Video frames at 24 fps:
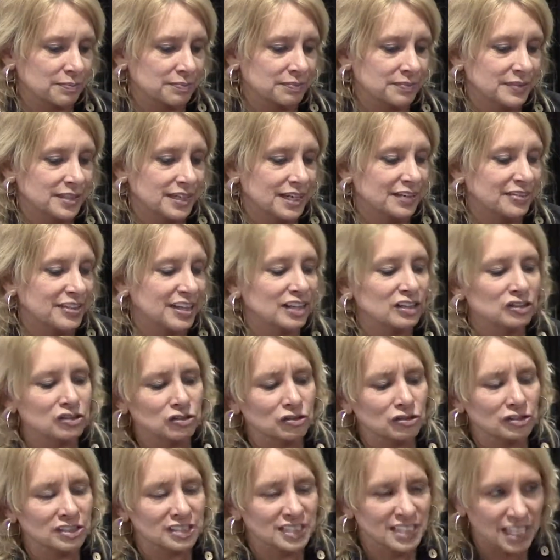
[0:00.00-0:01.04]
I think it's
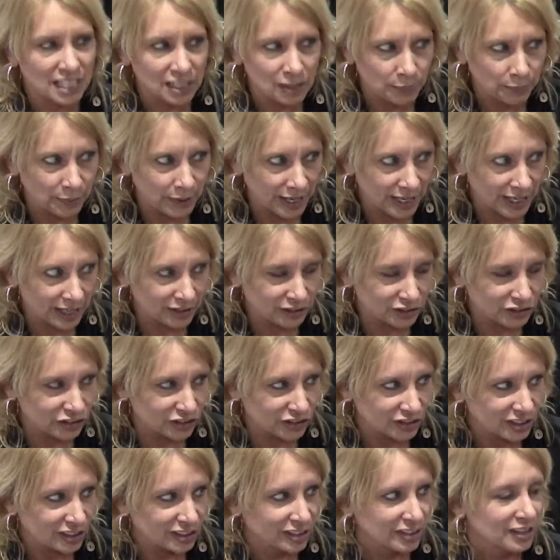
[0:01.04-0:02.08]
Christina Blanch
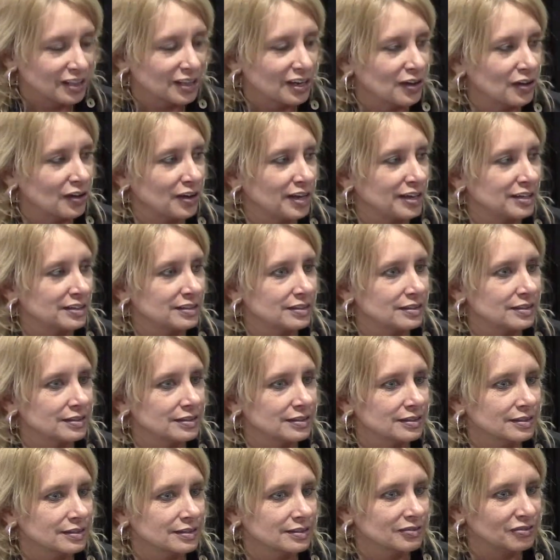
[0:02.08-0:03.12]
on
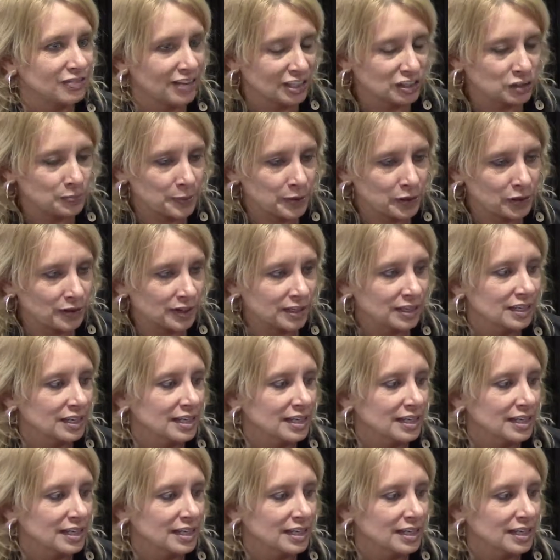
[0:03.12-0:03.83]
Facebook.